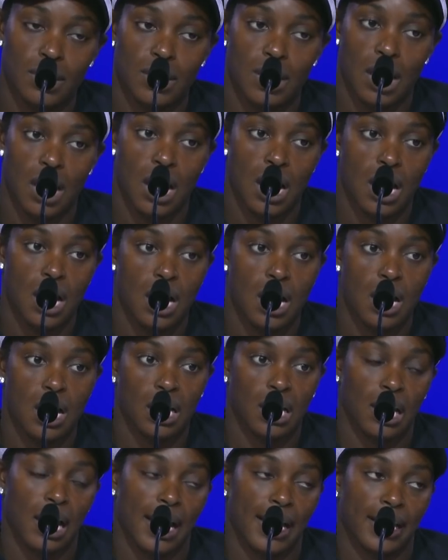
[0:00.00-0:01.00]

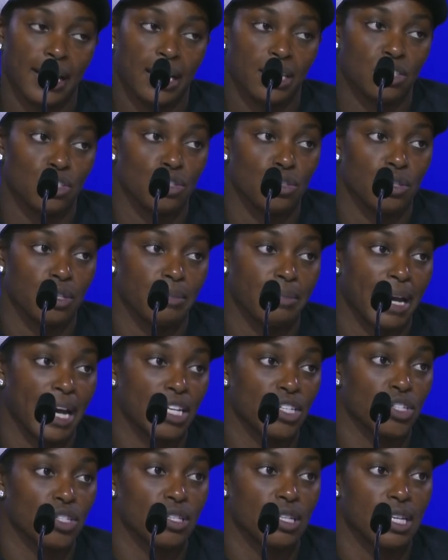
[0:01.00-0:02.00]
I got two good
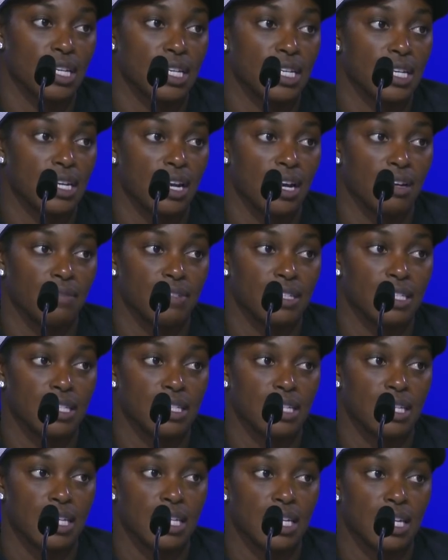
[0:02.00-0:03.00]
matches in.
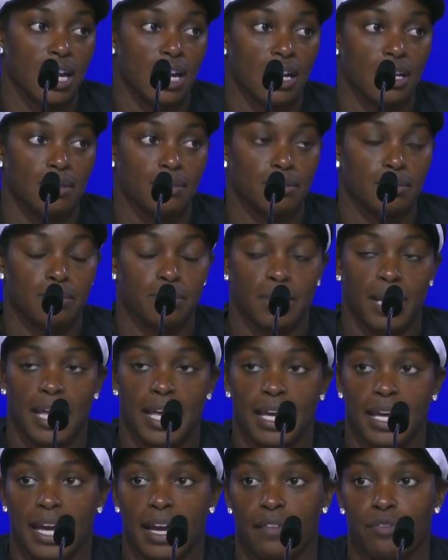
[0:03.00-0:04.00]
Obviously, not
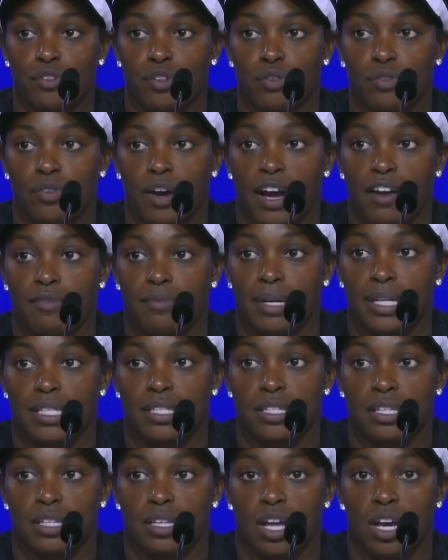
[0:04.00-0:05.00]
playing after 5
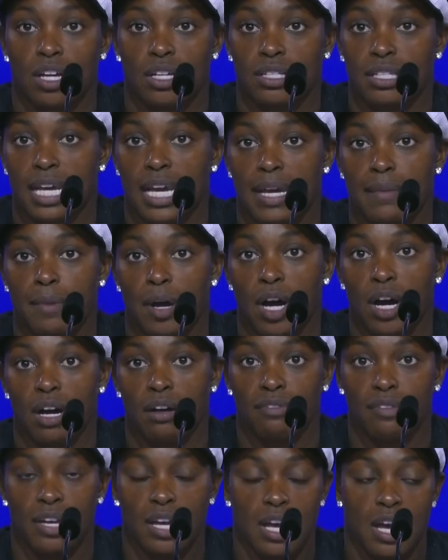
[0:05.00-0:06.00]
months, a long time
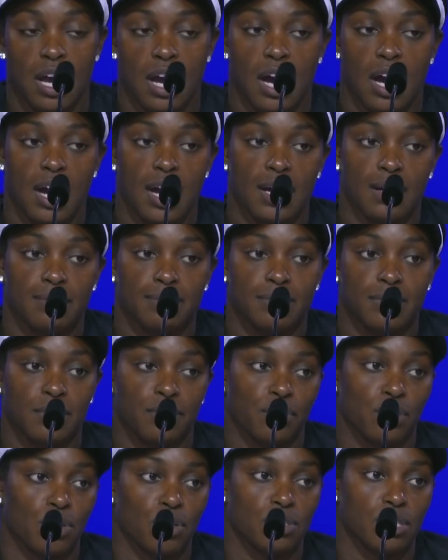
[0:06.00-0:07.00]
off.
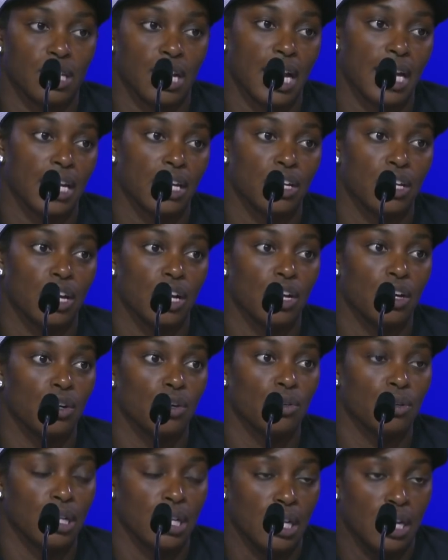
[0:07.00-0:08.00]
Difficult to kind of
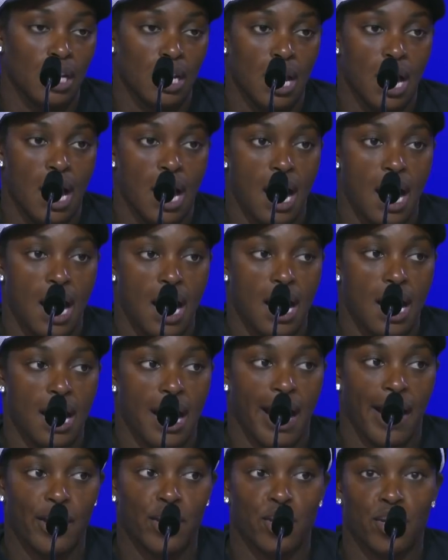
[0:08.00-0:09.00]
know
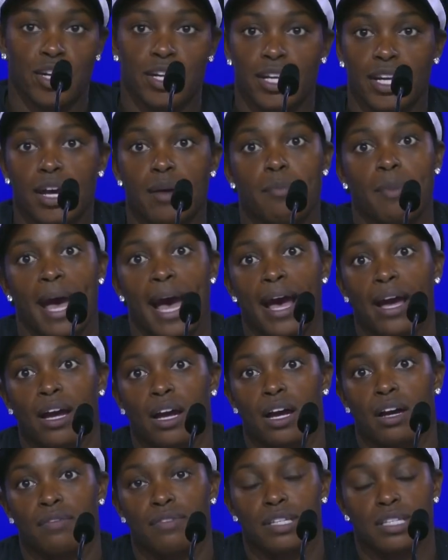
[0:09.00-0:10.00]
how you're going to come back.
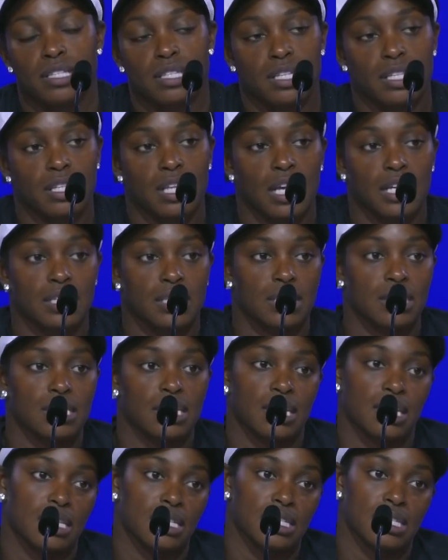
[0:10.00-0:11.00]
Obviously,
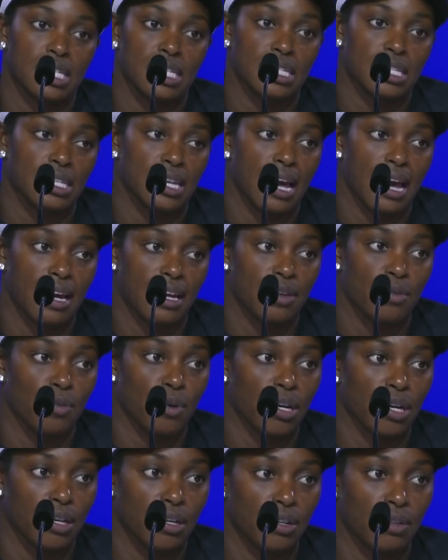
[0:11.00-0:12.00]
Lexington and Cincinnati
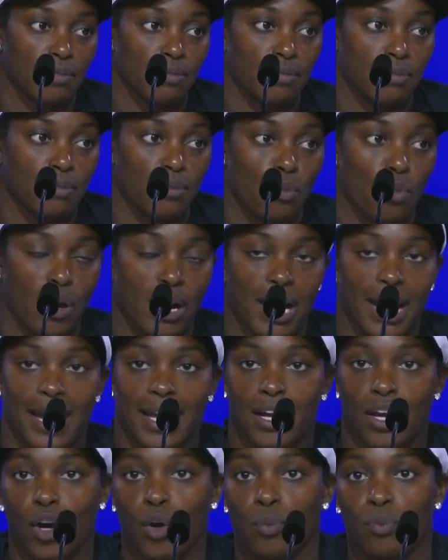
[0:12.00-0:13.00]
weren't what I
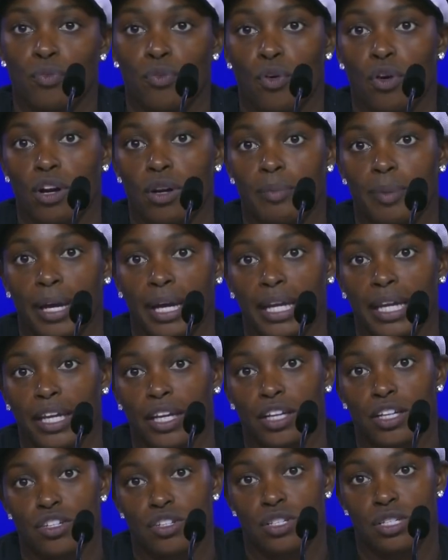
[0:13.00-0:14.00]
had hoped for, but
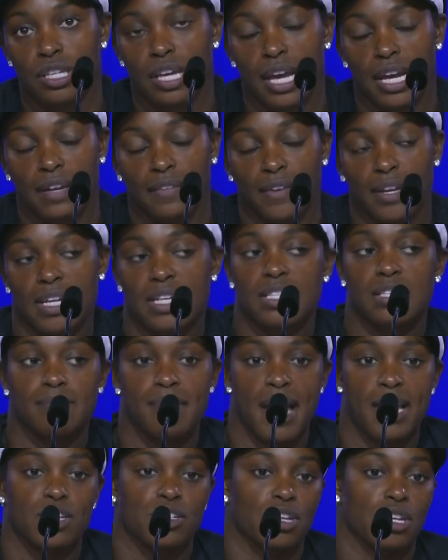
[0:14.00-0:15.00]
here, just kind of getting some
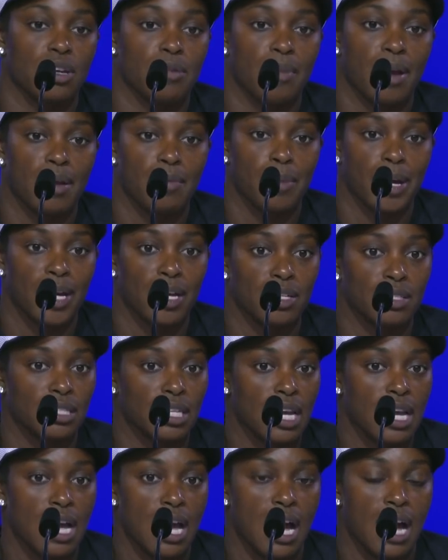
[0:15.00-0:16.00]
matches under my belt,
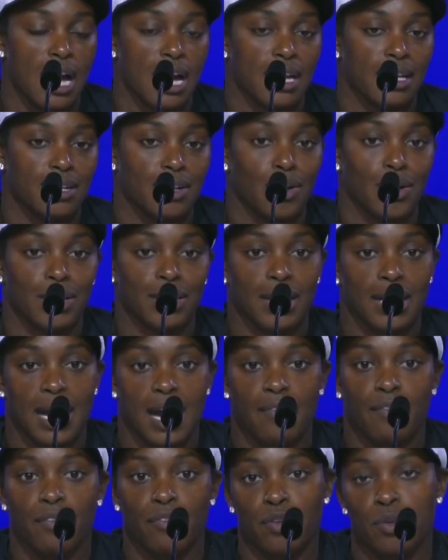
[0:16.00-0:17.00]
knowing that I
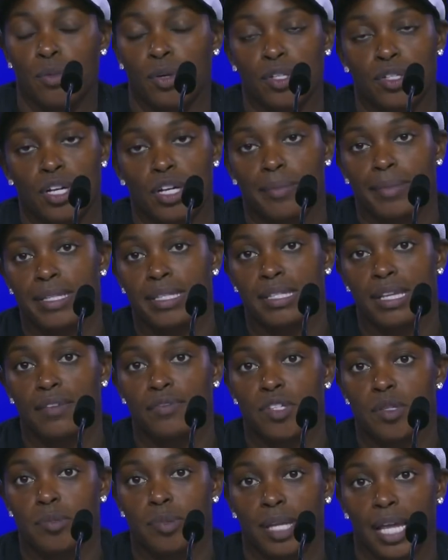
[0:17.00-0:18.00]
have a few more tournaments
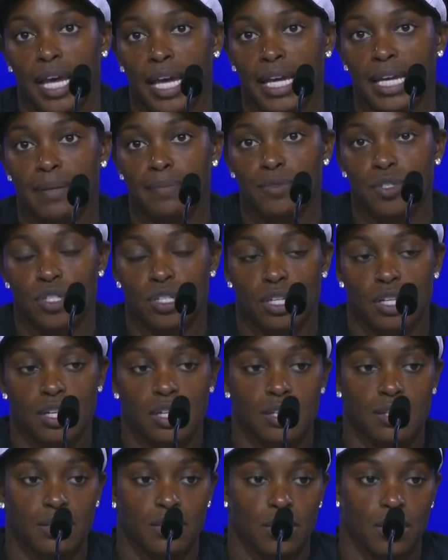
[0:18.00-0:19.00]
left to play, I'm just going
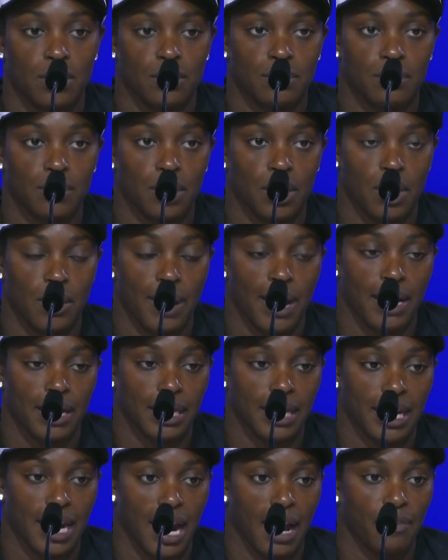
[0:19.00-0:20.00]
to, you know, go out and
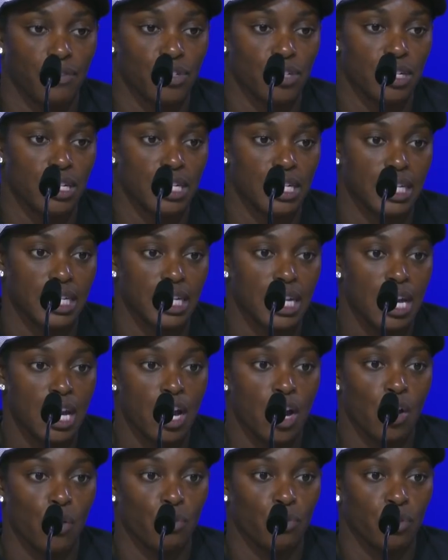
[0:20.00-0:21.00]
get after it and
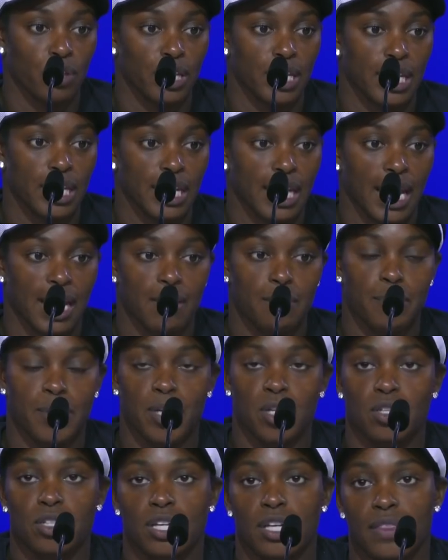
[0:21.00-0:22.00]
hopefully kind of
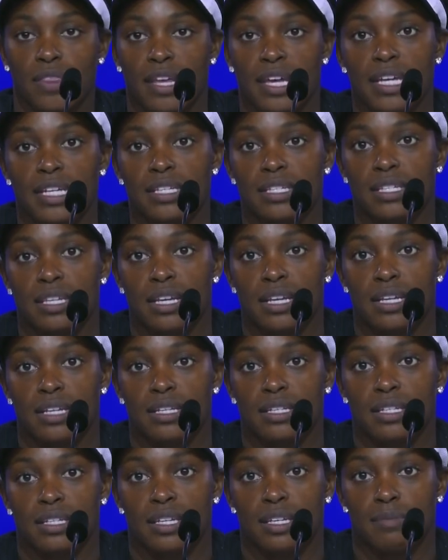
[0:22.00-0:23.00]
build on this
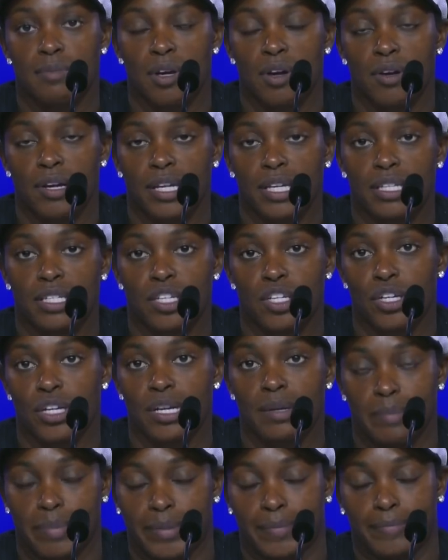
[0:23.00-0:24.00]
and keep going into Europe.